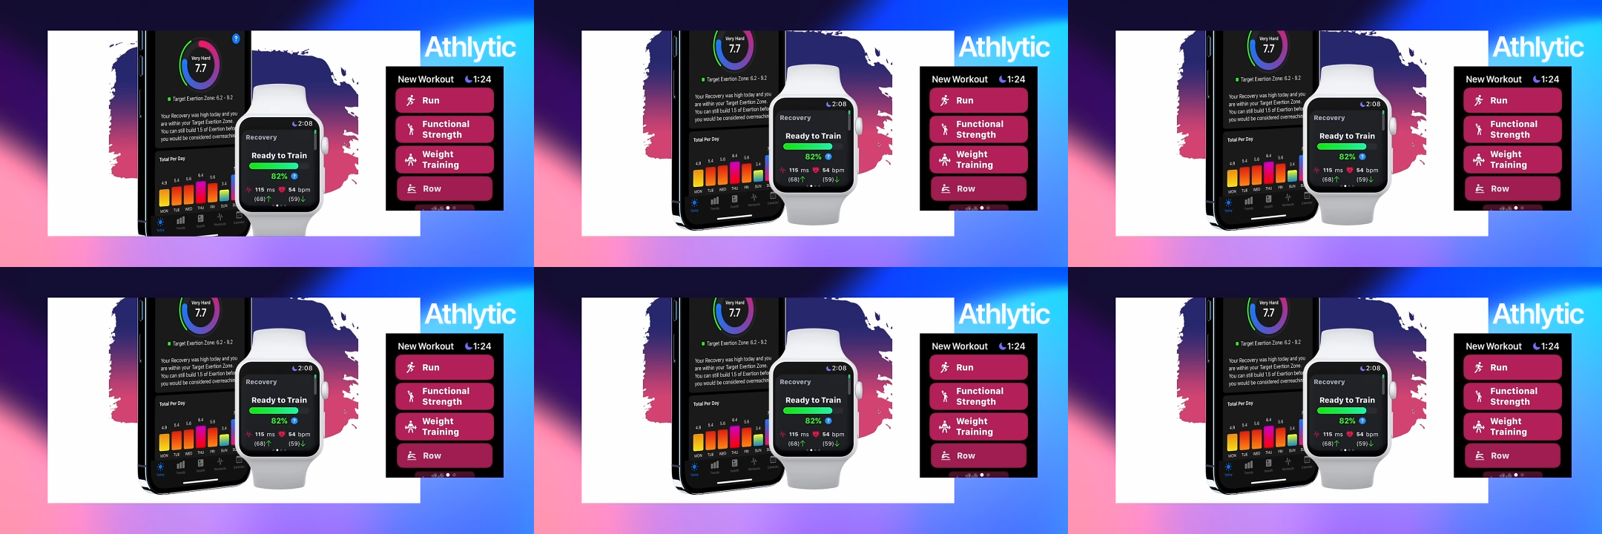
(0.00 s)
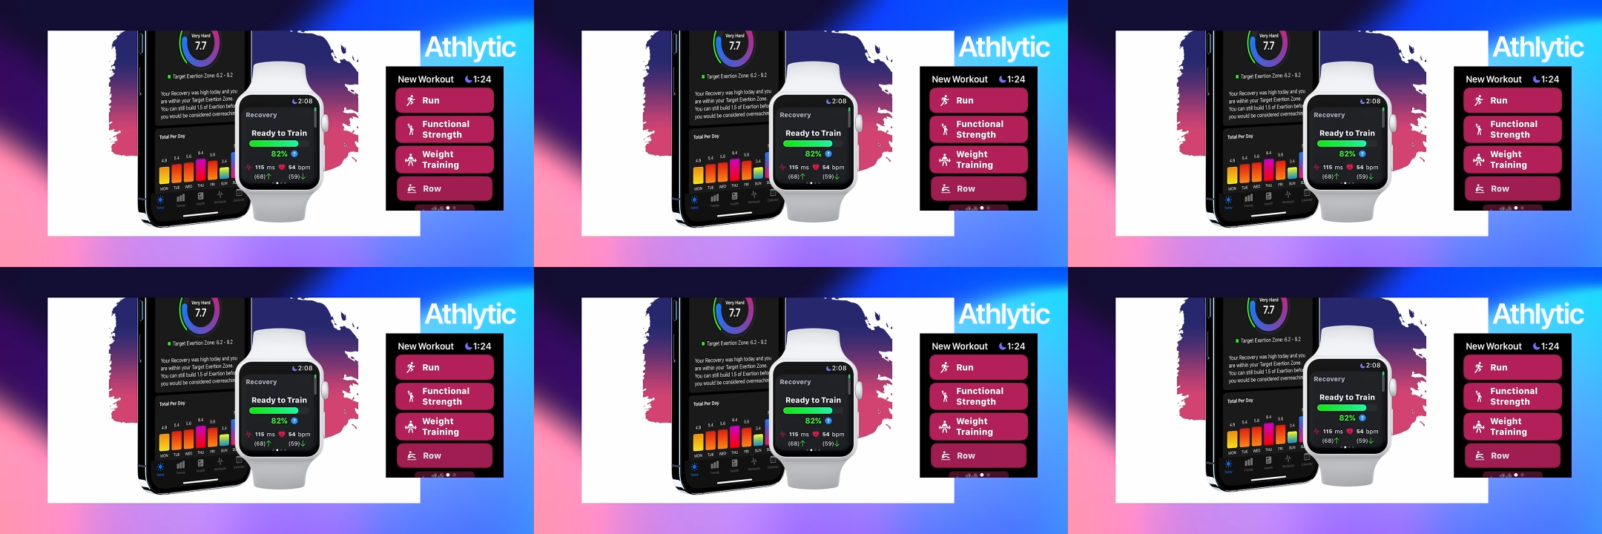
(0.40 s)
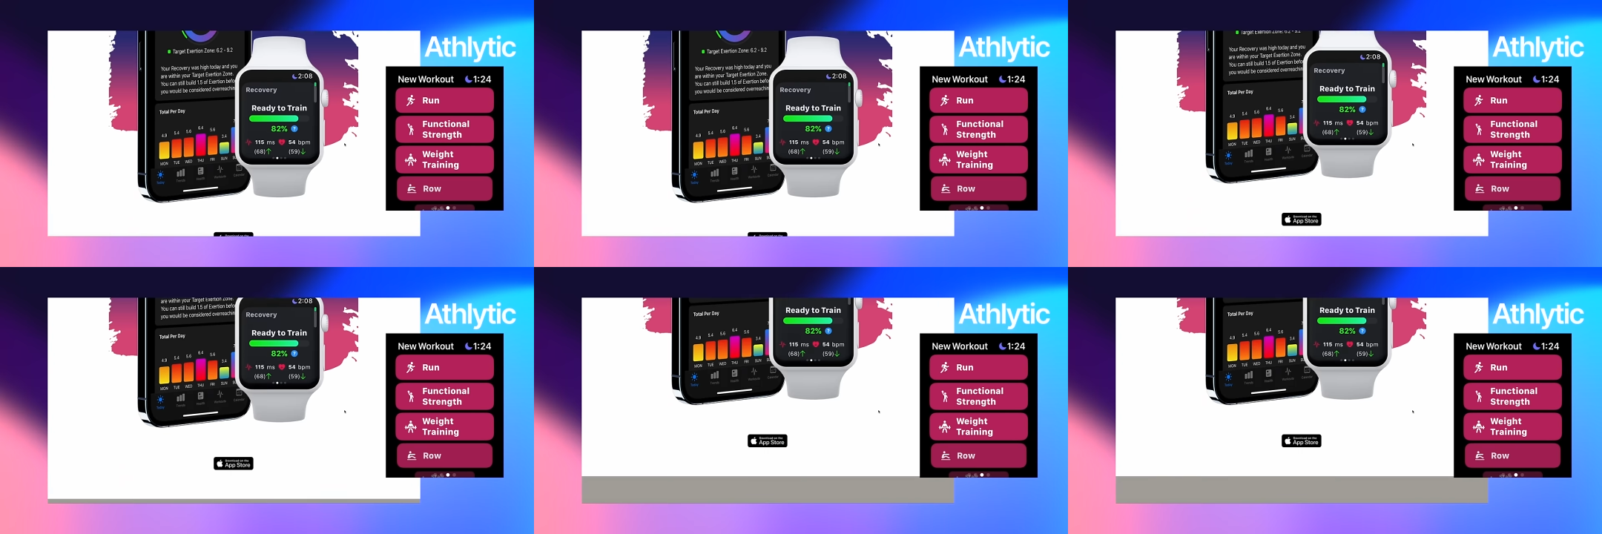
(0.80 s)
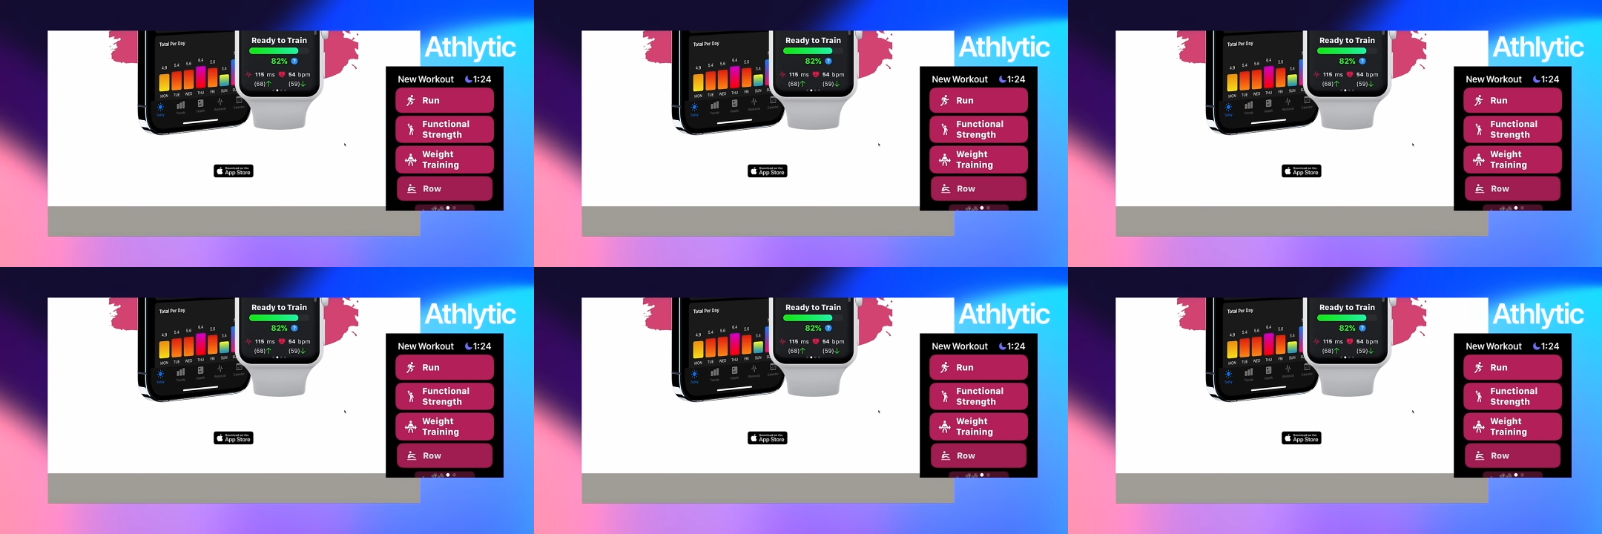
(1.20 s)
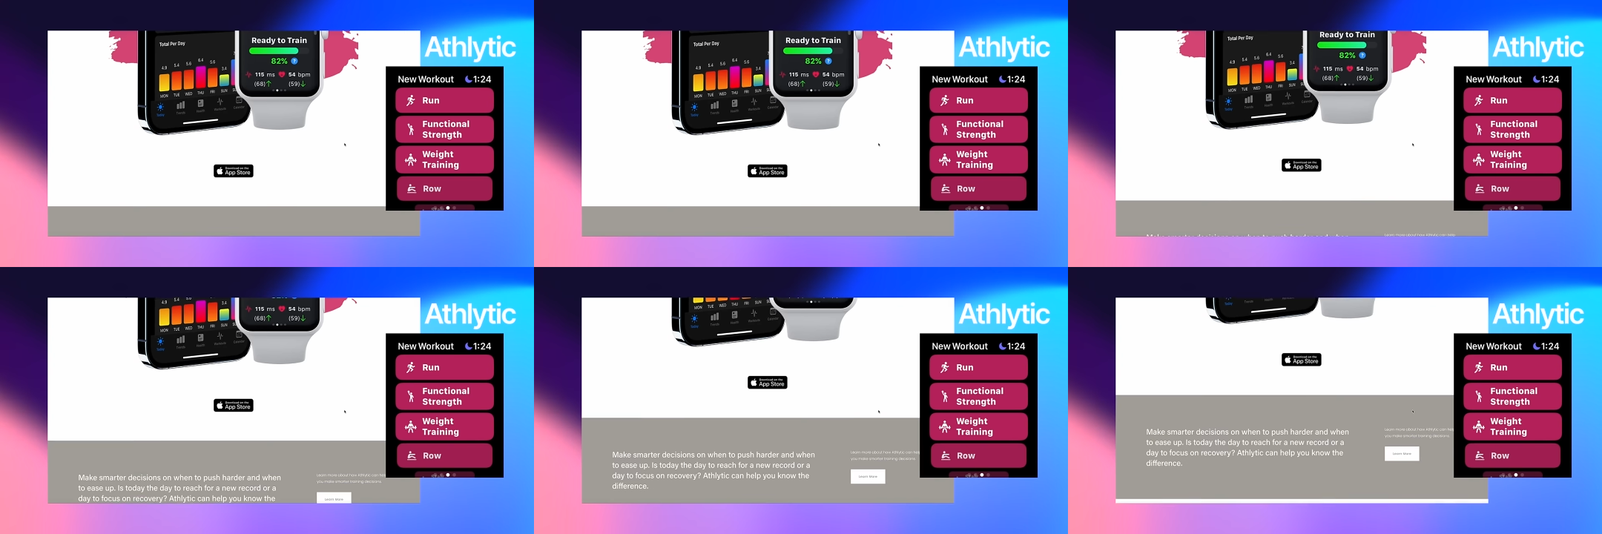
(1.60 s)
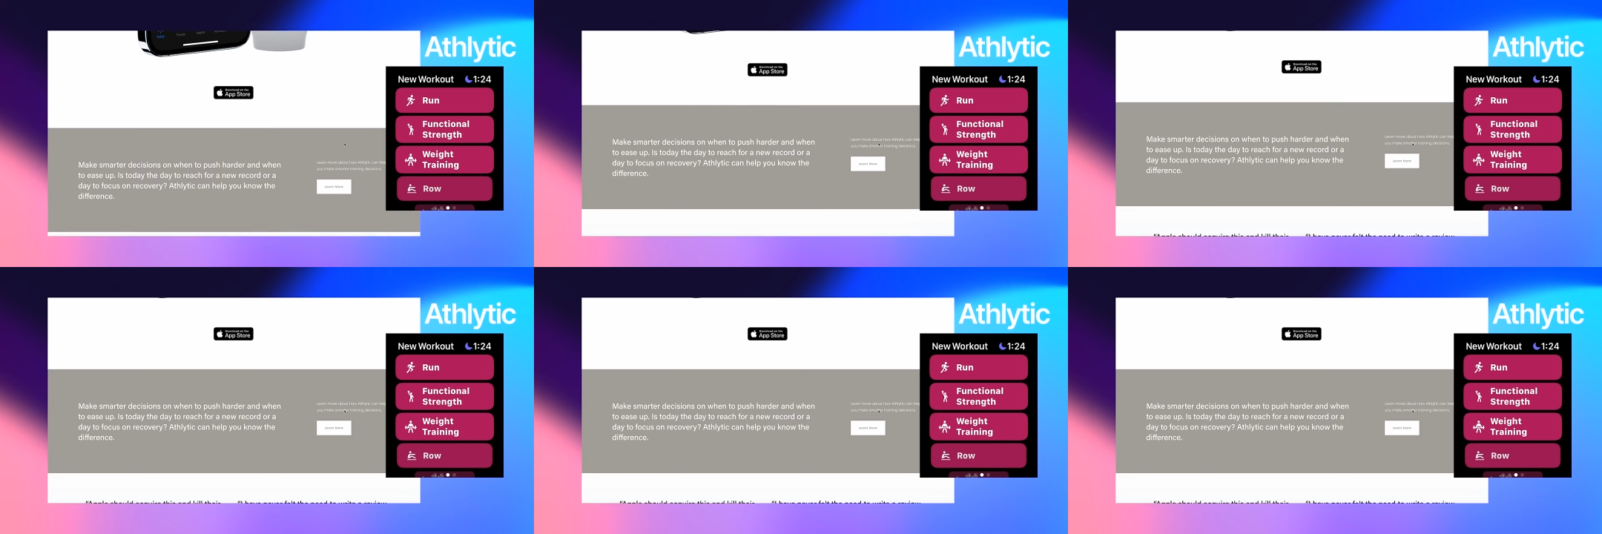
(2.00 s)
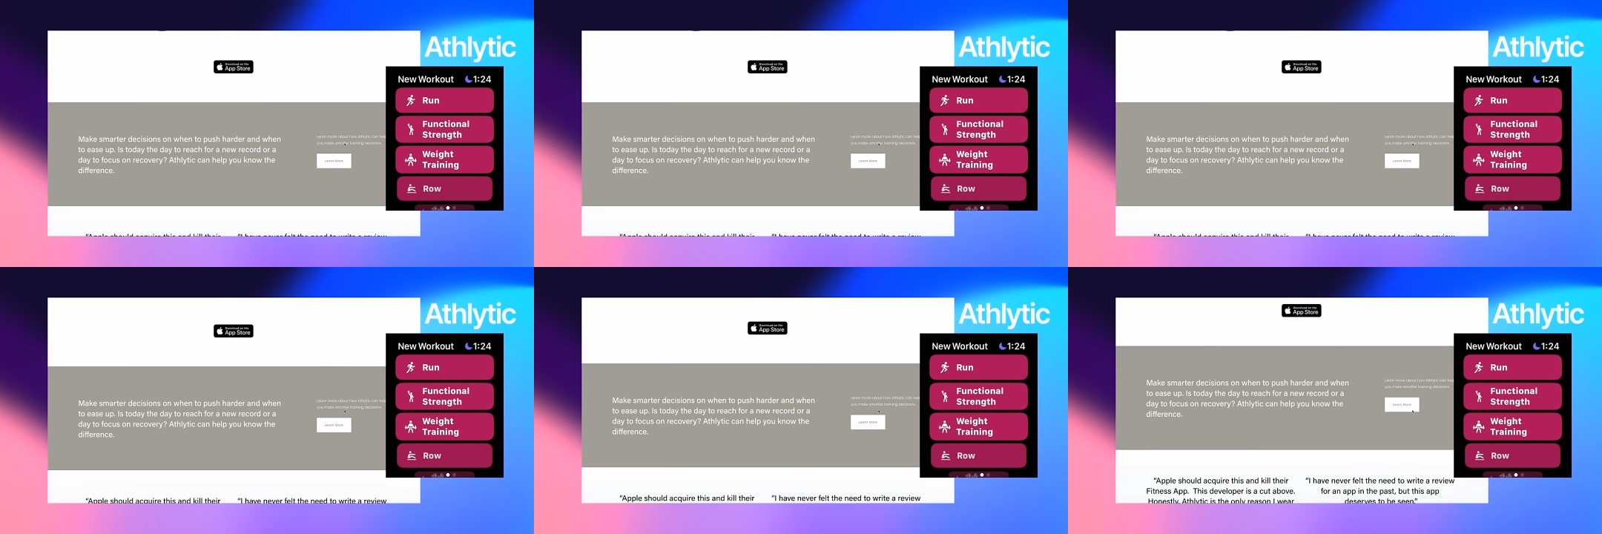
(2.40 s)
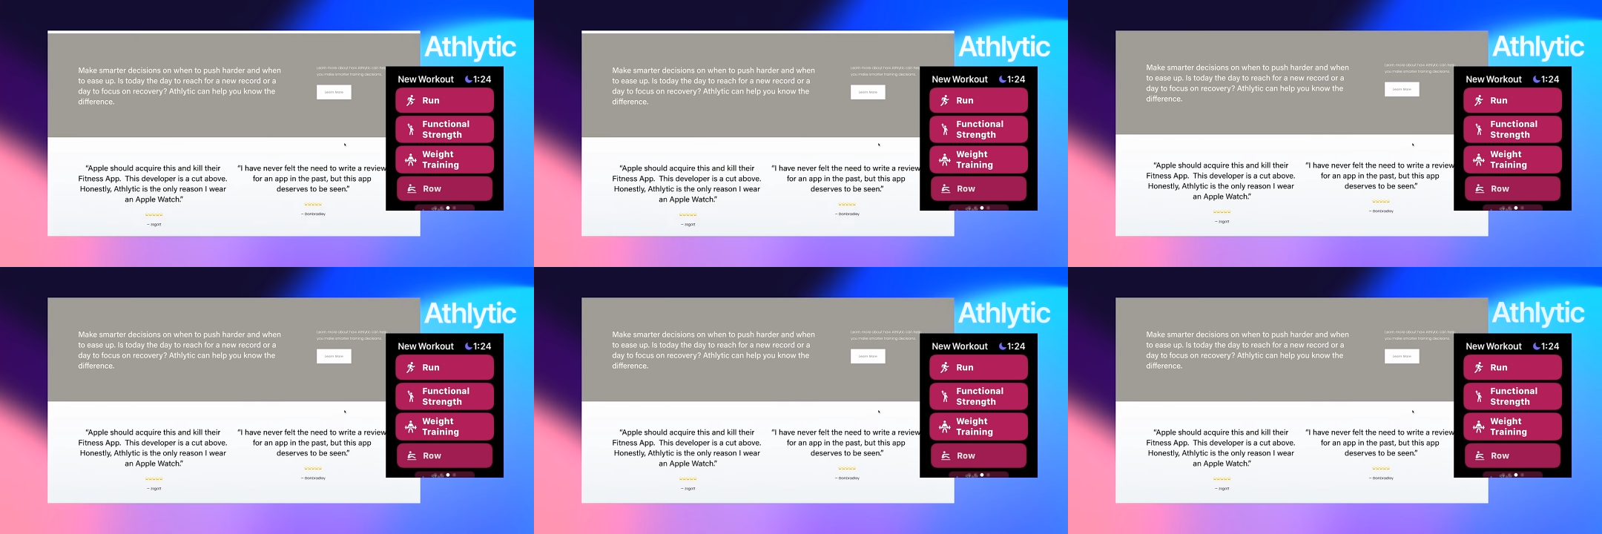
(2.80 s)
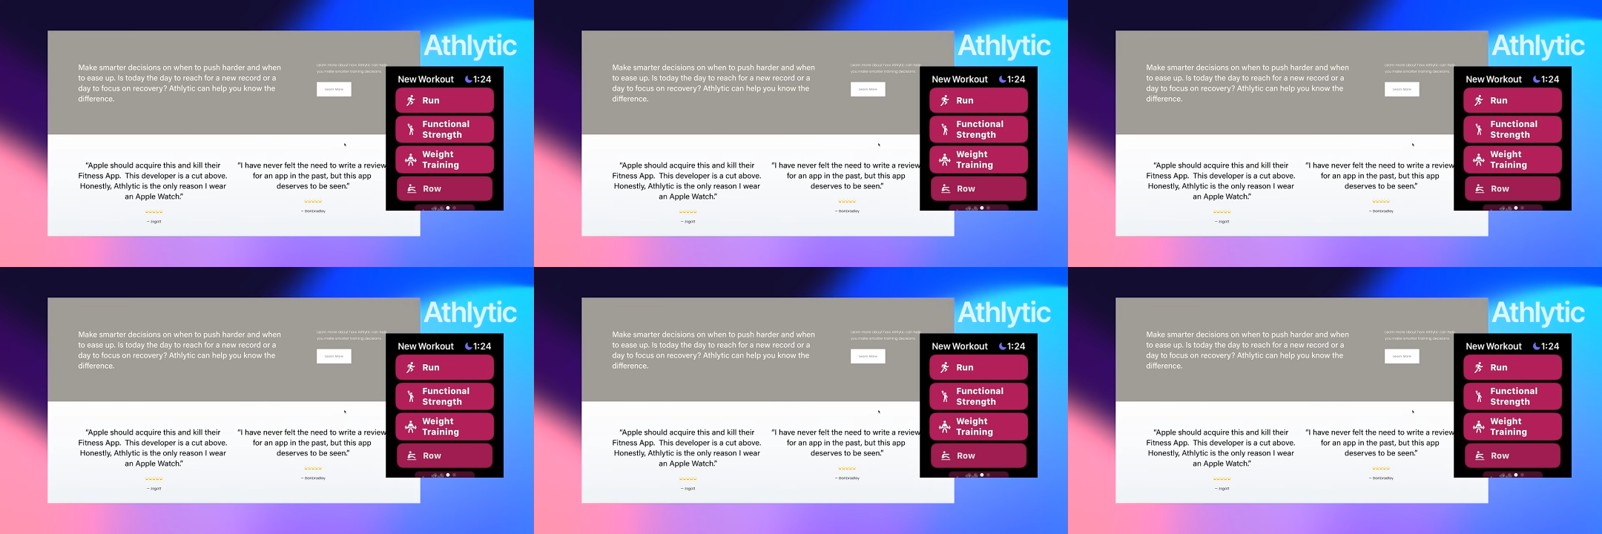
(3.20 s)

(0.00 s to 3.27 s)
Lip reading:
Nobody's mouth can be seen.